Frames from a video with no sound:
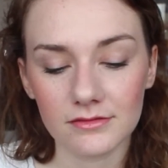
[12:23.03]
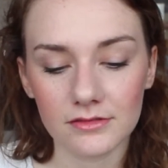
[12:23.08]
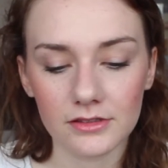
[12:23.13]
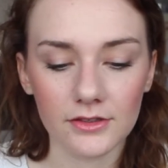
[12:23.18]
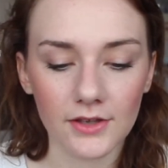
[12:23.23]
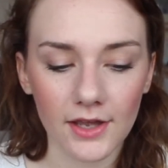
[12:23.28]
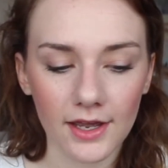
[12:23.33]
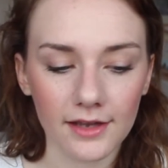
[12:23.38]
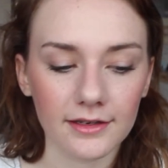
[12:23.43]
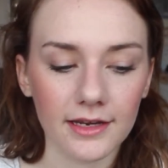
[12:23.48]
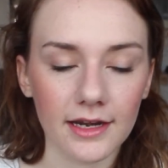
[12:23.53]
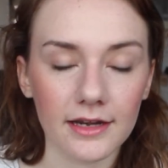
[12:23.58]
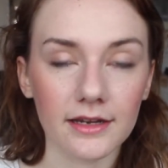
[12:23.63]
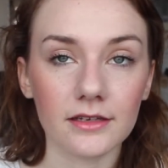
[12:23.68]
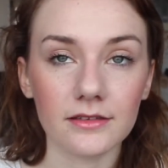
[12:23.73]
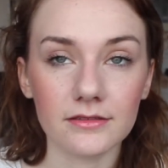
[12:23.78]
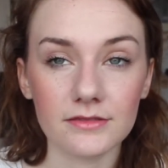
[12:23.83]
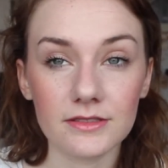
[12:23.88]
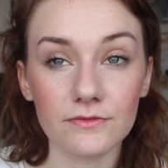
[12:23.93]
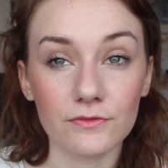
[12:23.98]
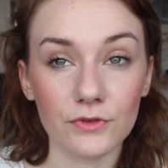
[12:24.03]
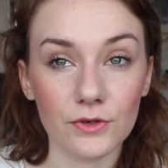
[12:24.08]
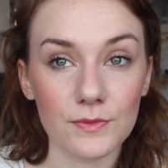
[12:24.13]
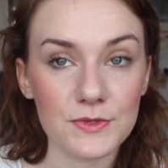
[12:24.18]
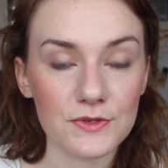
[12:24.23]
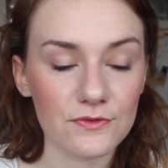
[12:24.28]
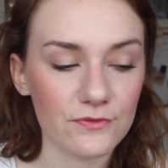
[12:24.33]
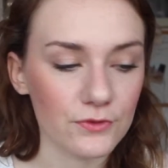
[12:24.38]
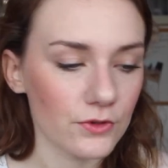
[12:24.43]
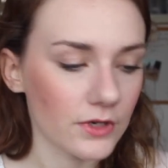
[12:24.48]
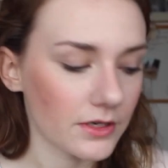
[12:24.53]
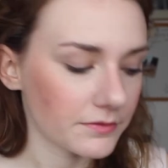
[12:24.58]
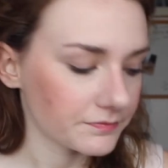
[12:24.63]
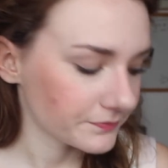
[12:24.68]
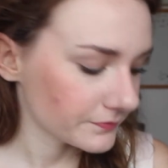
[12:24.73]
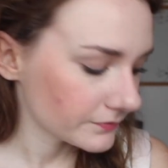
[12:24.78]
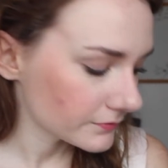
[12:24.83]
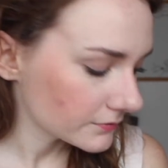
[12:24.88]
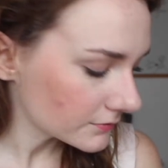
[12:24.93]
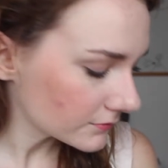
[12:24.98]
you can't get it from Sephora.
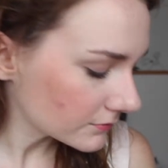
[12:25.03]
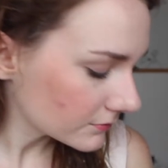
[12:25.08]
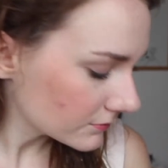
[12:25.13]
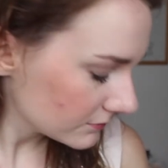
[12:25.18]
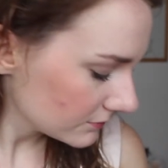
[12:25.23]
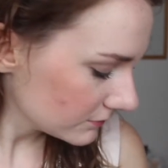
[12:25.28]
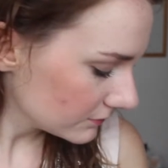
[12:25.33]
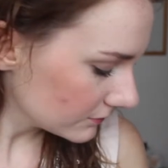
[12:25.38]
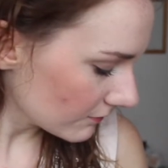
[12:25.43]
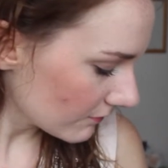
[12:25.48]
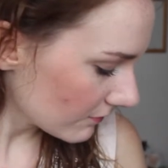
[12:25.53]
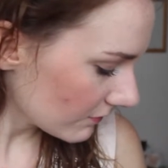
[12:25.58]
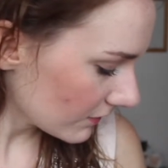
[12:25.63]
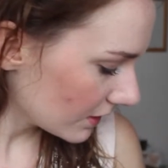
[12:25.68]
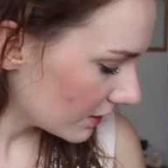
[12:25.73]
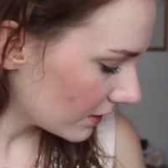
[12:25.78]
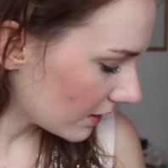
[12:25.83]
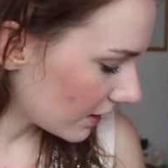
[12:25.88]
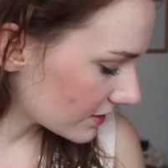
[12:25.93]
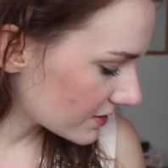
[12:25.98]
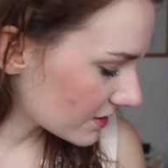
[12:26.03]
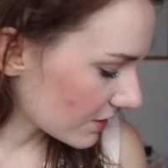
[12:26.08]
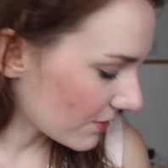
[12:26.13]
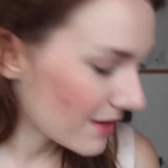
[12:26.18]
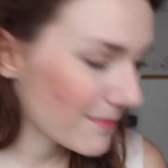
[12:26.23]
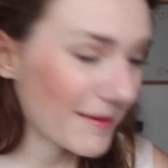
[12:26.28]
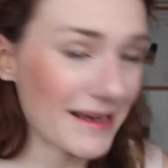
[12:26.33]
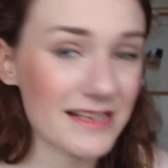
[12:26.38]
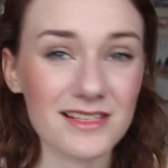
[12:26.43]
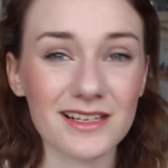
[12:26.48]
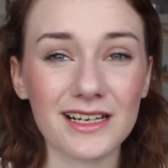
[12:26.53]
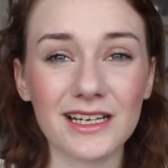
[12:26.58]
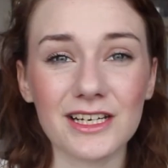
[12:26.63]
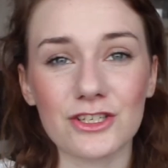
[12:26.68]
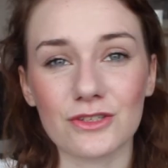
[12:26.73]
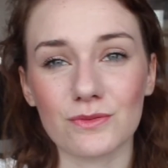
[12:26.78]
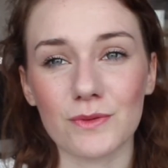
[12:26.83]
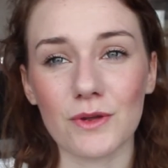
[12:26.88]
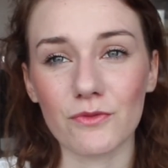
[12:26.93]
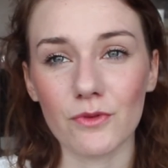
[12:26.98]
So I
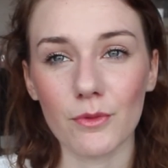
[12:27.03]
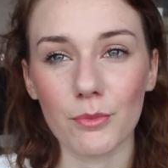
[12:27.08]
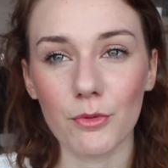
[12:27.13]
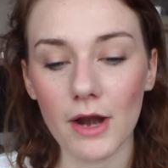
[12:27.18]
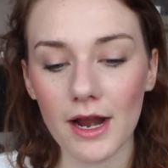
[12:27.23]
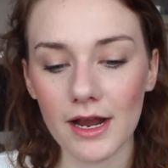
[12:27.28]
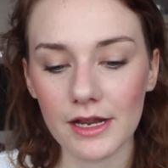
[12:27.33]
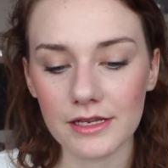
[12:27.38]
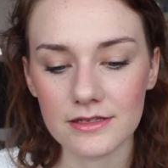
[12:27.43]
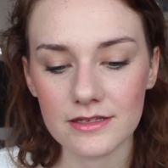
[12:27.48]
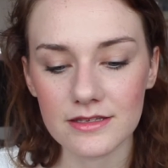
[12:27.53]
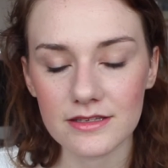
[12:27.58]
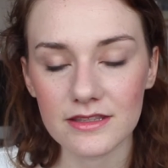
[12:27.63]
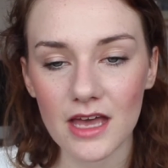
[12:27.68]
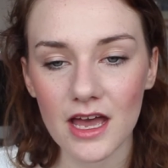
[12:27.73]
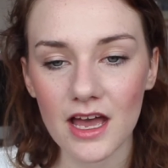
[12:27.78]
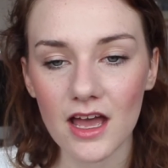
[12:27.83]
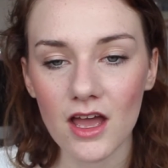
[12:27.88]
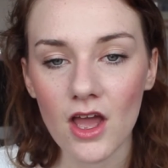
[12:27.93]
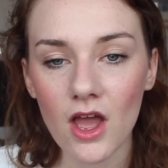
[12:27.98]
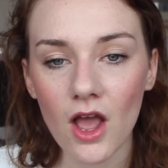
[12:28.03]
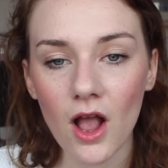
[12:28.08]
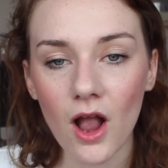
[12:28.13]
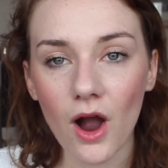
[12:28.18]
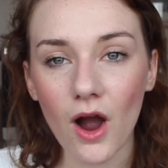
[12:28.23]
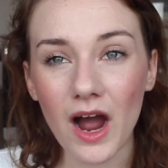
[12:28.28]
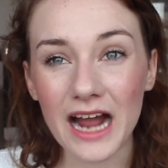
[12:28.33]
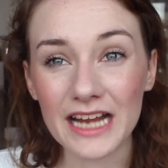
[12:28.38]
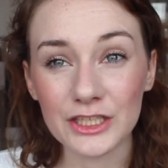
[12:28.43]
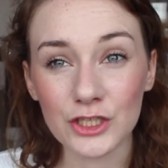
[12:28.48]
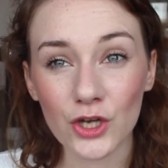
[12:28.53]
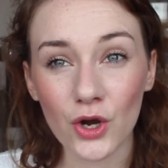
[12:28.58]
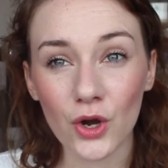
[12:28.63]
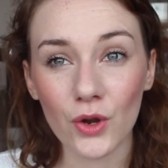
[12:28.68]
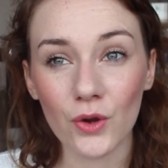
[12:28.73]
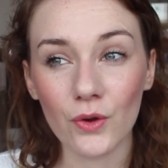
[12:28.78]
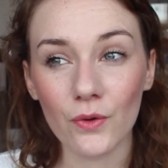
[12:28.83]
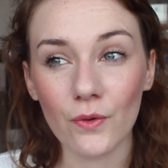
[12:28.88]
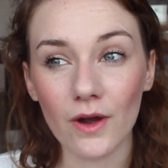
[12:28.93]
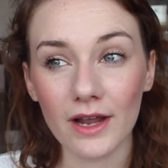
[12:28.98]
basically just went for brands that I
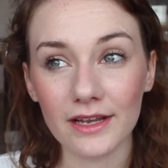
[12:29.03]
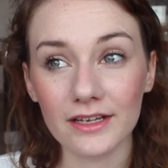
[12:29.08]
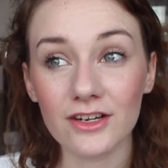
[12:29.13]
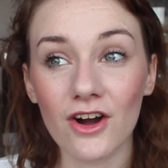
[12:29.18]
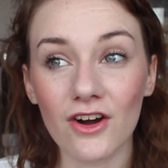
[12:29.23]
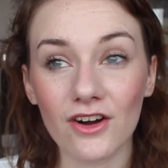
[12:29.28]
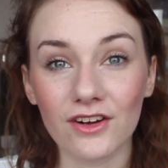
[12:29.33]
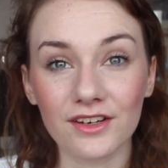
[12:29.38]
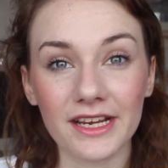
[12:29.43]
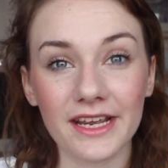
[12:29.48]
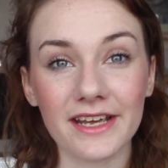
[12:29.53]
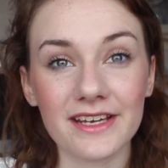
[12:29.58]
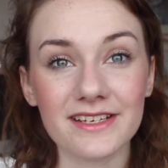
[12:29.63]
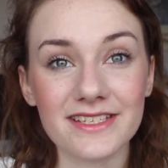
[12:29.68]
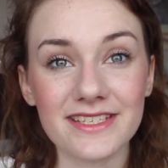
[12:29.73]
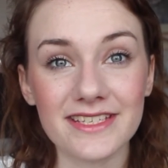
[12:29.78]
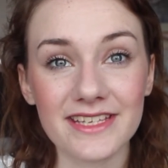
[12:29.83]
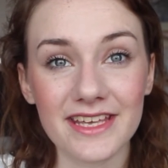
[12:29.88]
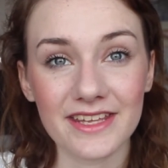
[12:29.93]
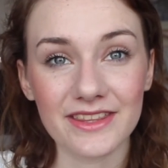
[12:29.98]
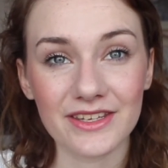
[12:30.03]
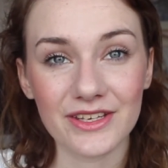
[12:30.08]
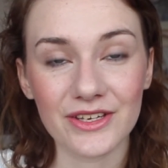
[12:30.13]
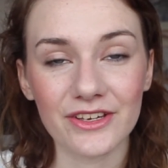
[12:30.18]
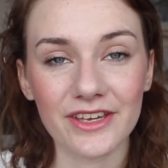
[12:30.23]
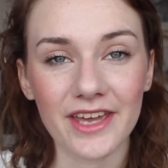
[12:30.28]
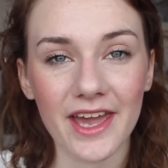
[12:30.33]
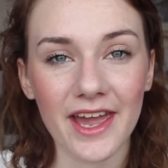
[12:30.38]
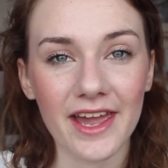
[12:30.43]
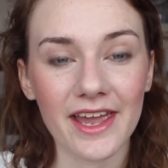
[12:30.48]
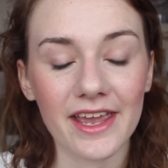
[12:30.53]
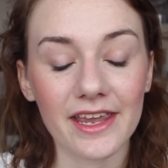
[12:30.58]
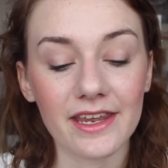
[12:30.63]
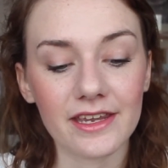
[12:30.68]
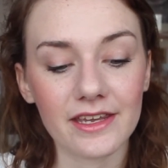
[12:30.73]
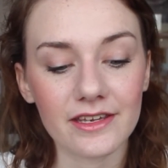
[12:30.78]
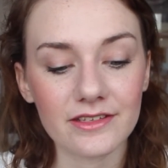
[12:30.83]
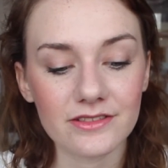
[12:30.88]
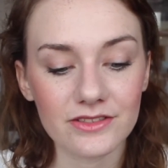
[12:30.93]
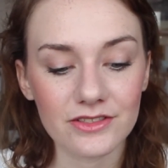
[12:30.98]
know I can't get in the
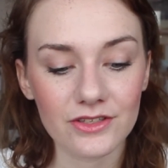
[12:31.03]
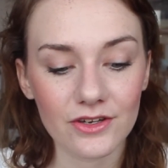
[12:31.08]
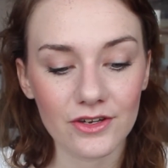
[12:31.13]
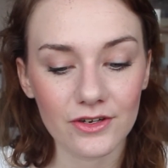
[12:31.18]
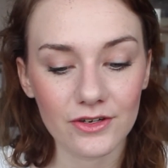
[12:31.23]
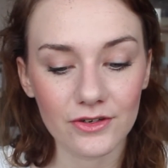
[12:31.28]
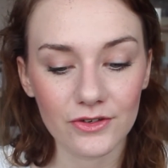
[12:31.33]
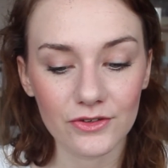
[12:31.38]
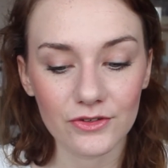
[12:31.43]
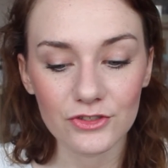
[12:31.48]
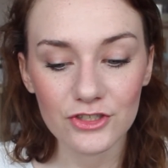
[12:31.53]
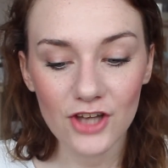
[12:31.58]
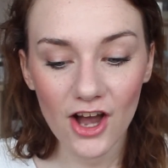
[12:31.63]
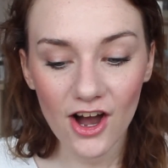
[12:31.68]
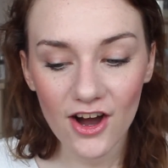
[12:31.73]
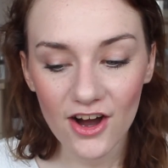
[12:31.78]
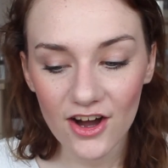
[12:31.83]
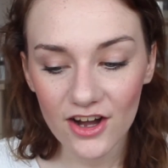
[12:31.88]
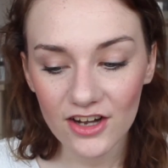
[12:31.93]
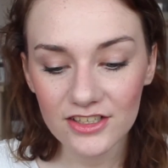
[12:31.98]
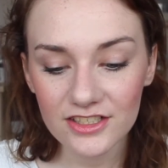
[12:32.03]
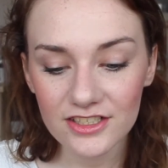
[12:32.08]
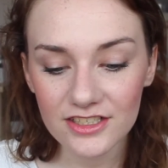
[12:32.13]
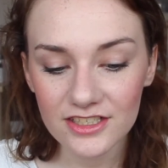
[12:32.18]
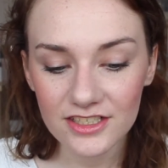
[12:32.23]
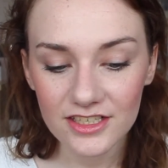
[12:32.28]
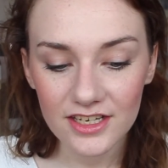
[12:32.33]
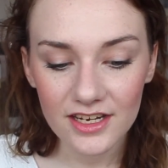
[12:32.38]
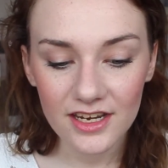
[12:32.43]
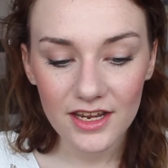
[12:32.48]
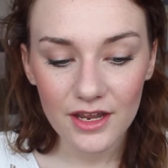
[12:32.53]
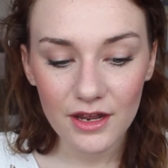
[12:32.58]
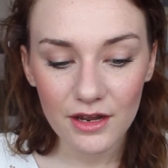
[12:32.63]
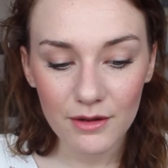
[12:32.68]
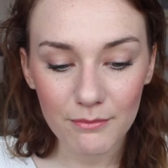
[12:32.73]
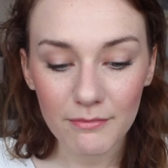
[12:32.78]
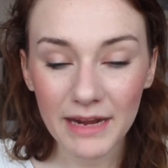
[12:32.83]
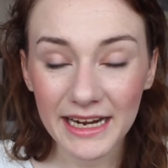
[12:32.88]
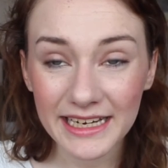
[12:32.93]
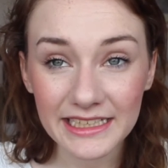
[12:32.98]
UK. So Tarte,
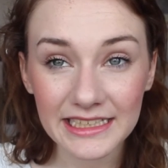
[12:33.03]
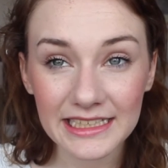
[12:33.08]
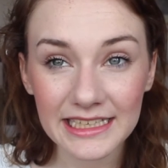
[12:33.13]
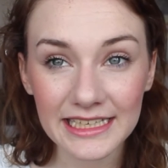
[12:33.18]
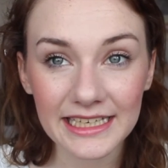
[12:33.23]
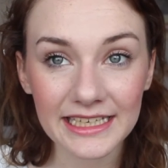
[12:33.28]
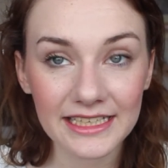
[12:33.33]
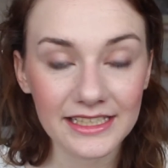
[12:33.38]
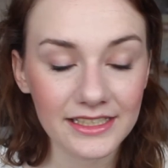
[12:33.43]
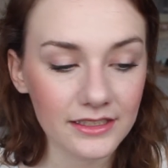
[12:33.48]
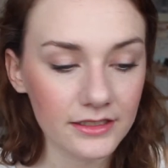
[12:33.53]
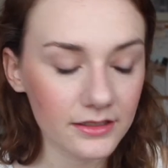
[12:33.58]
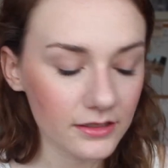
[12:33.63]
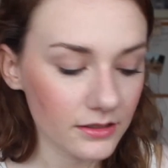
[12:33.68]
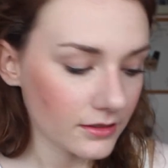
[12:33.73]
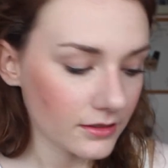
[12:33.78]
mainly,